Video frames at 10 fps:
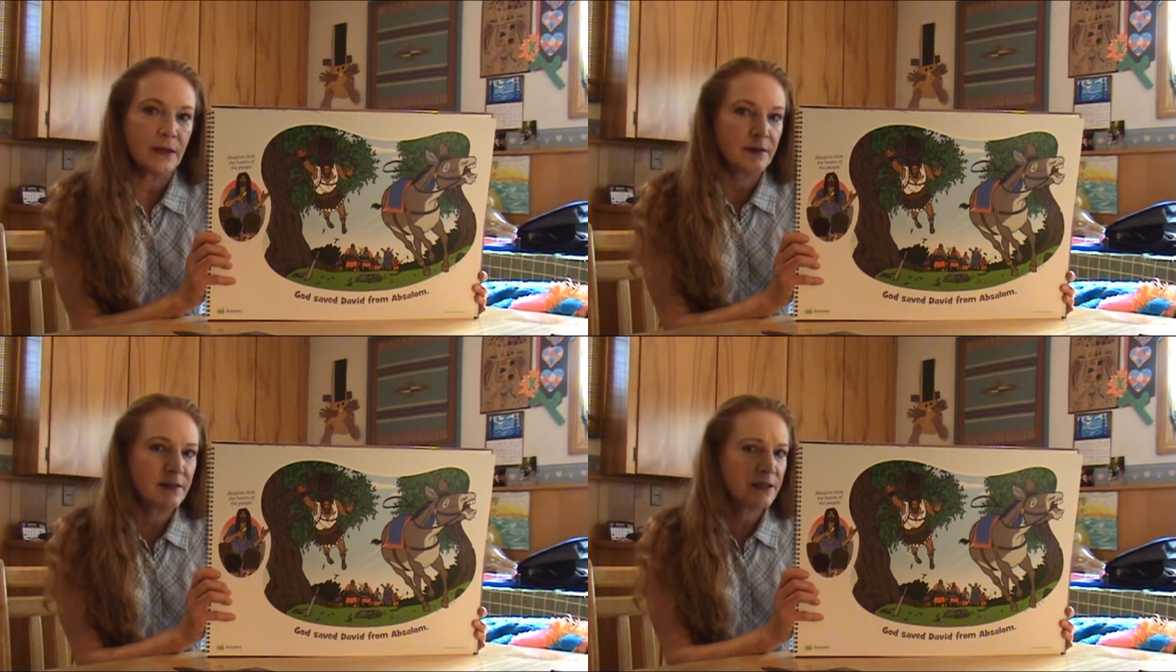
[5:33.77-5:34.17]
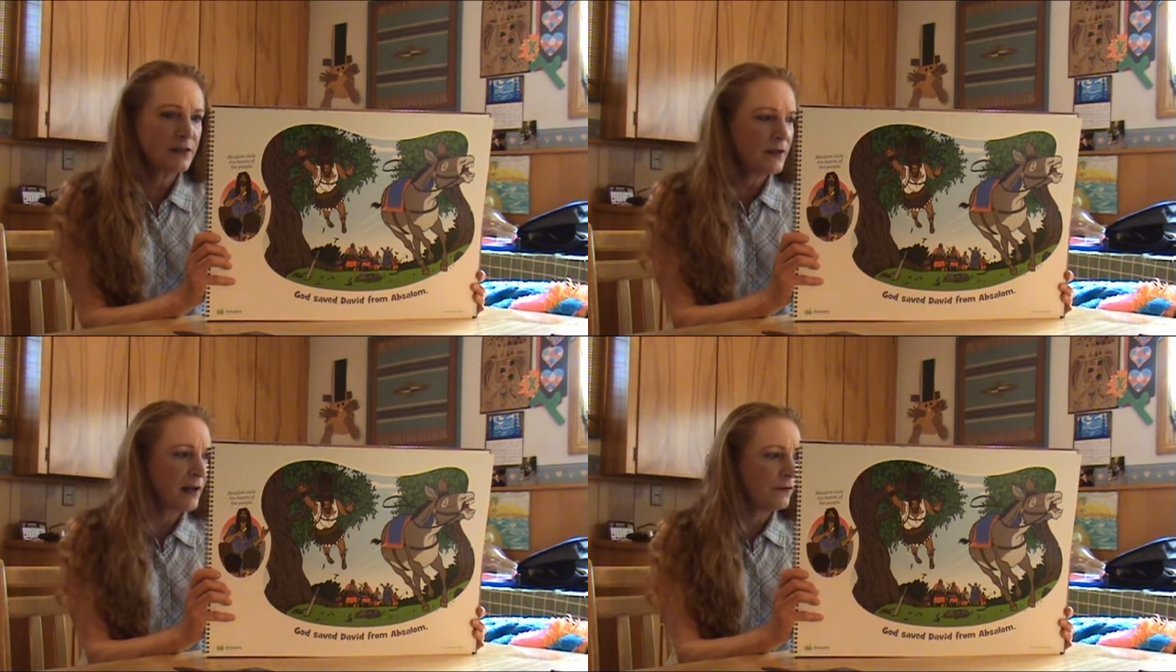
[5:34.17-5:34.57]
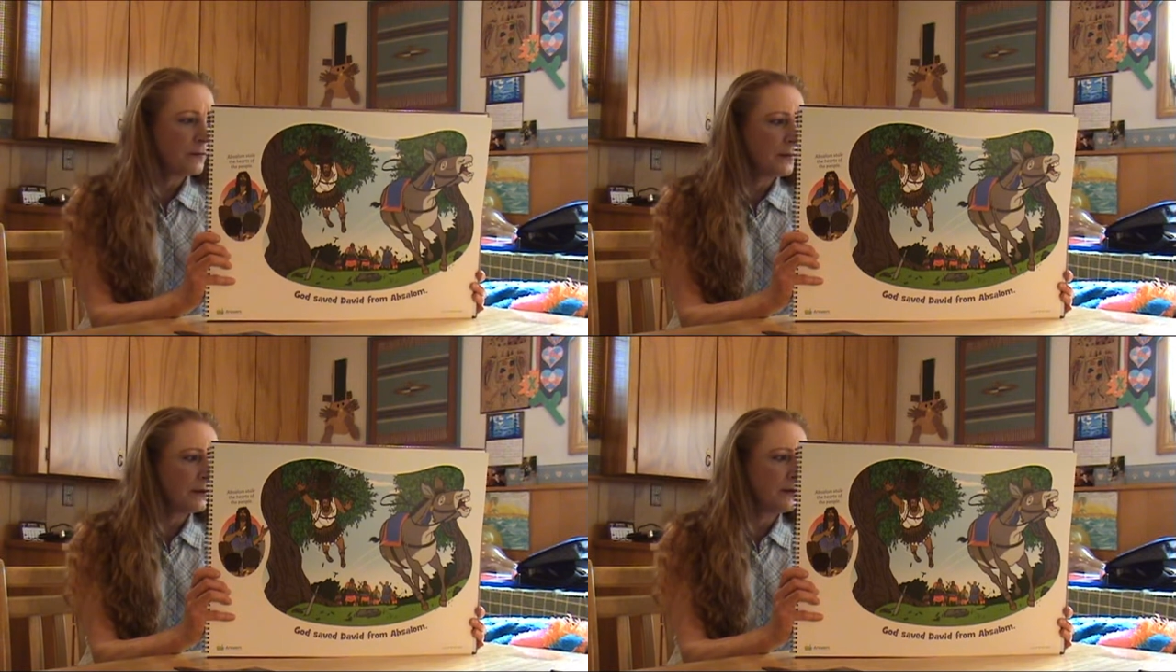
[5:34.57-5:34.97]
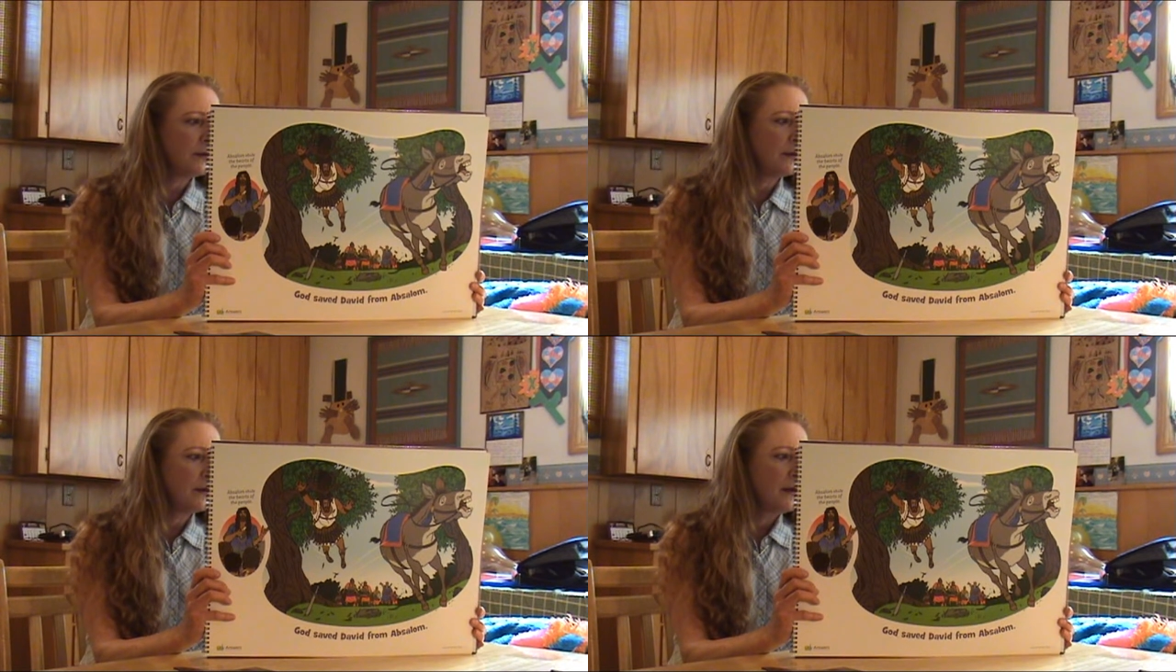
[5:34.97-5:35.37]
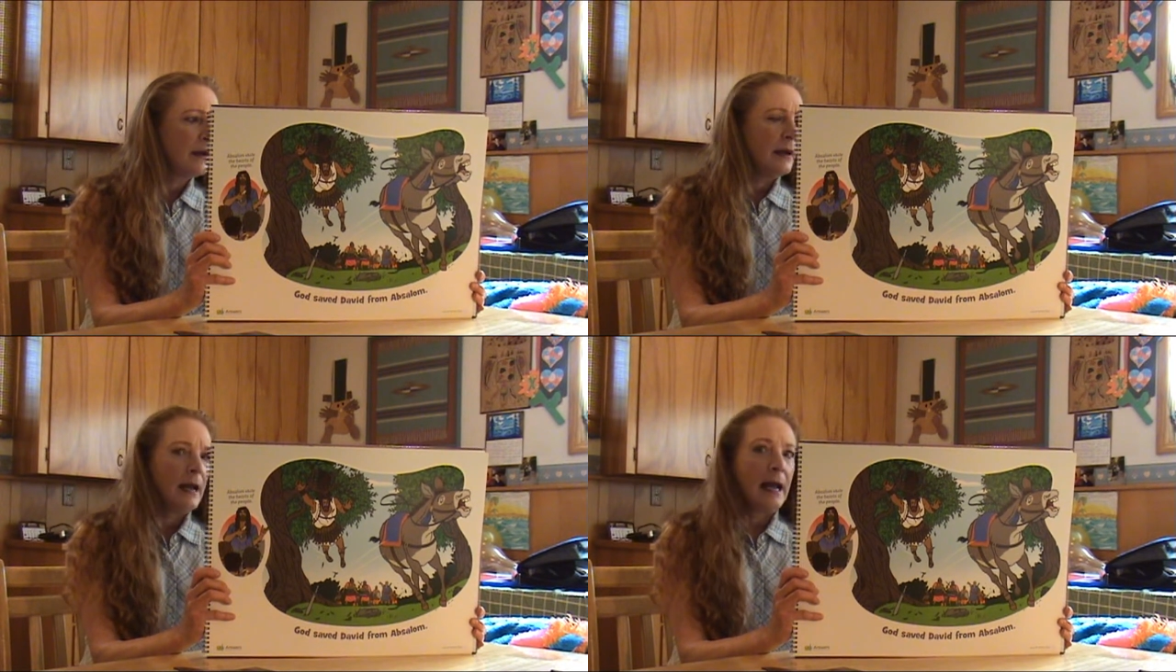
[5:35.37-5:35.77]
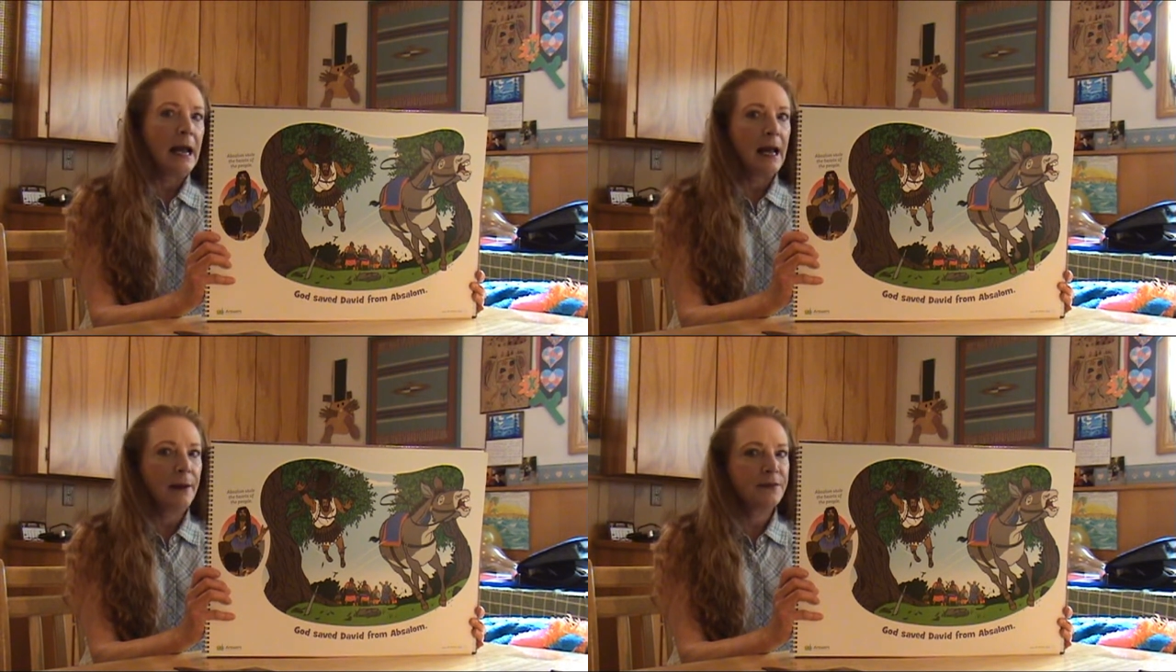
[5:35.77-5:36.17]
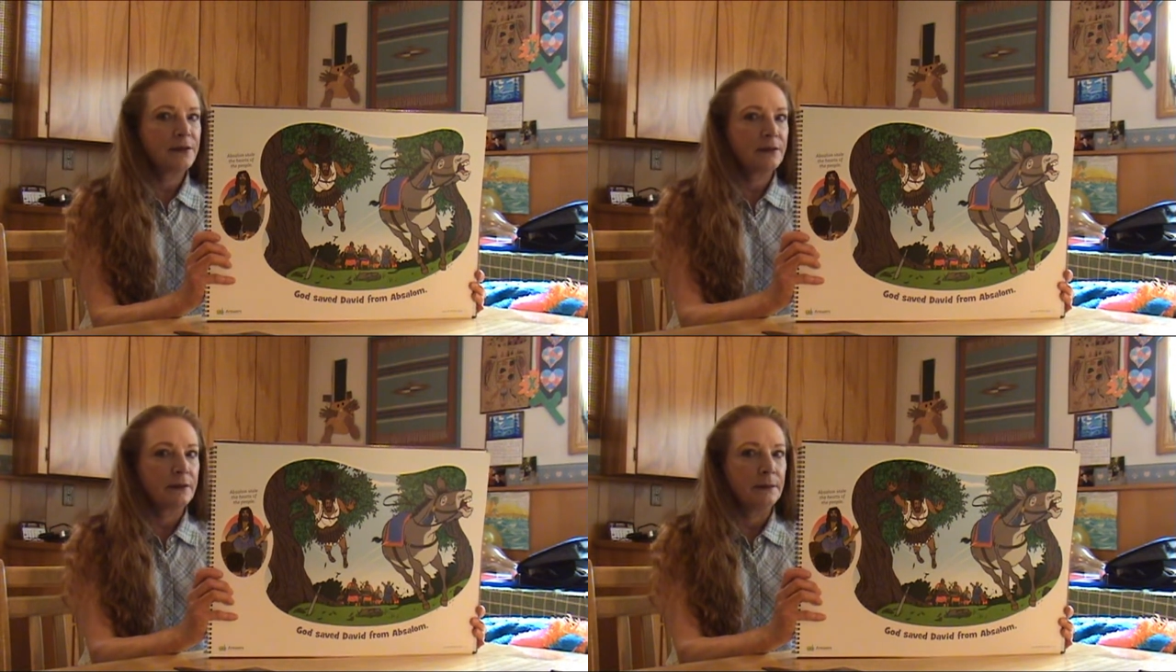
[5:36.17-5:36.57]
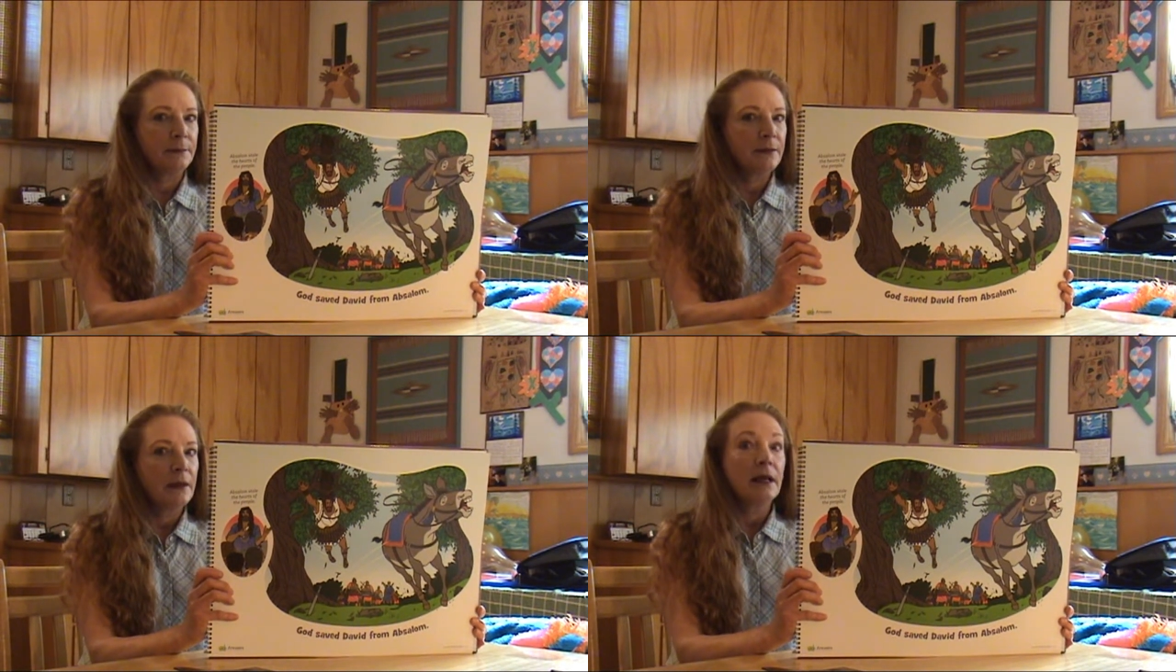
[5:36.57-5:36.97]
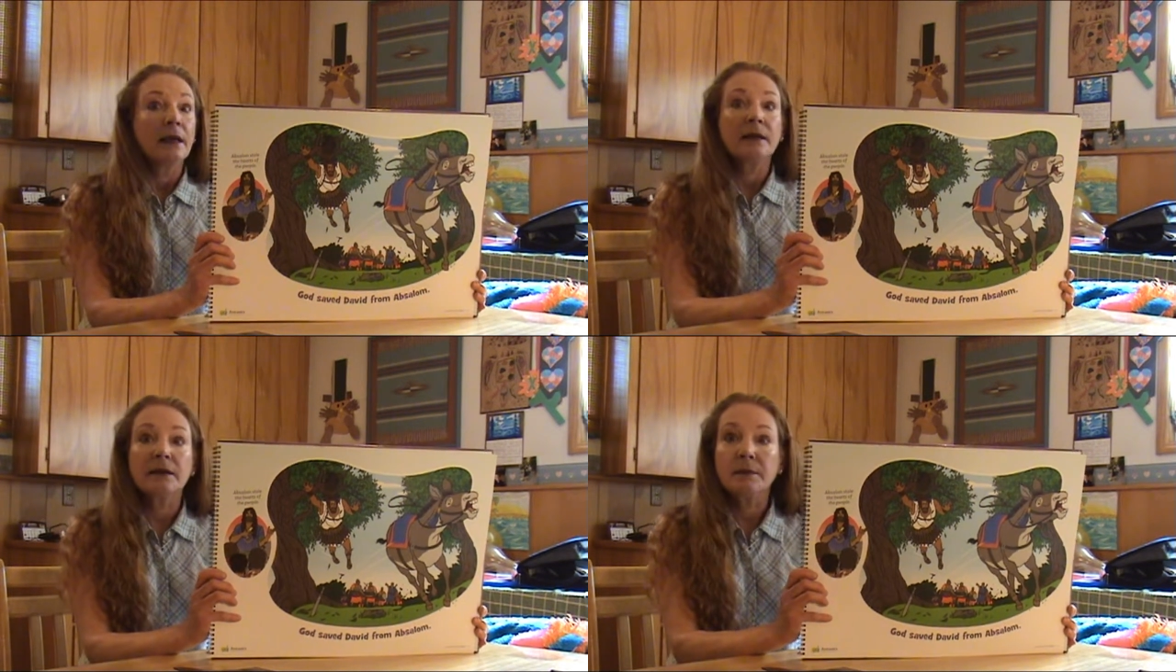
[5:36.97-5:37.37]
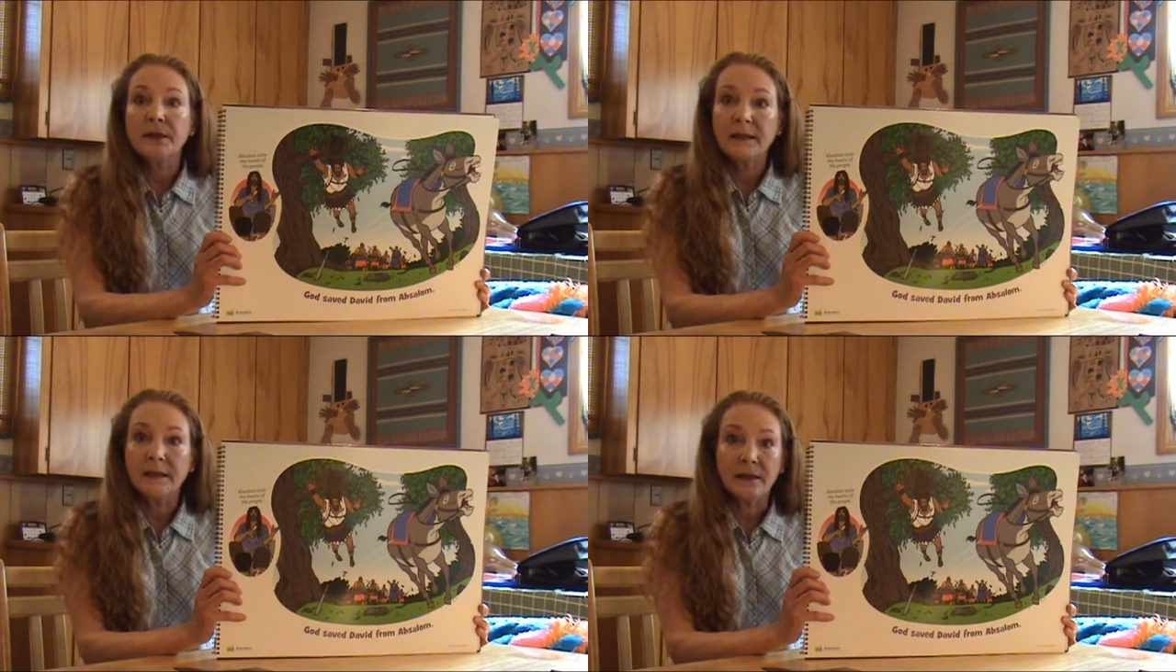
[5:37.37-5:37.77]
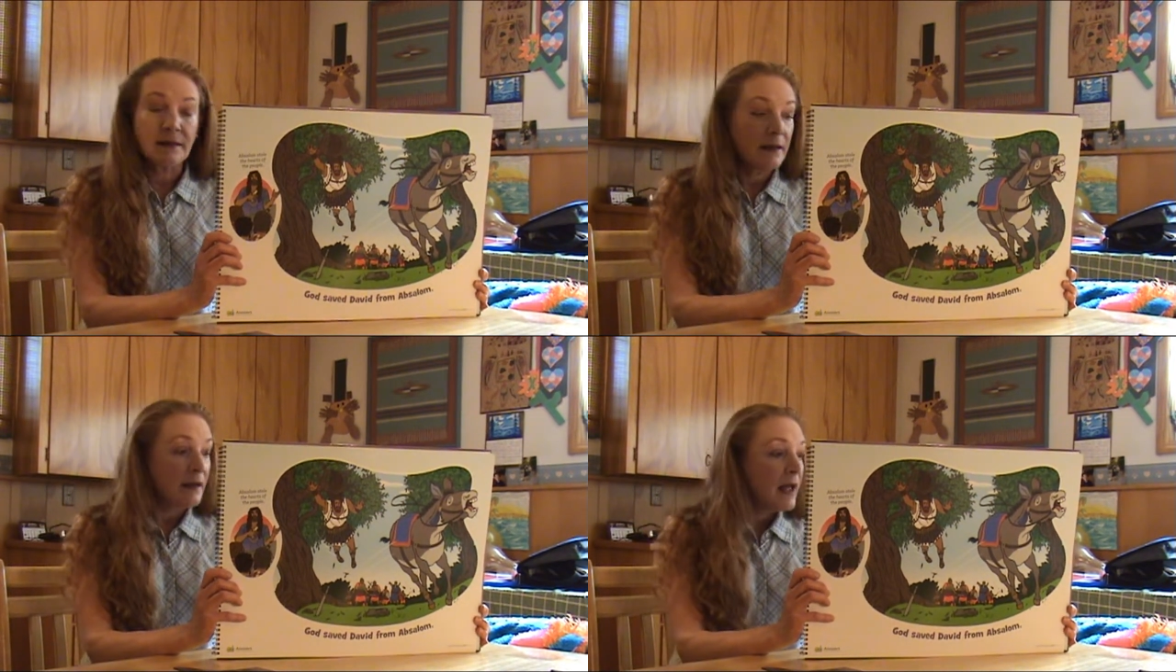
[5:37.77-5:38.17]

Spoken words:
Now, does this sound familiar? Absalom committed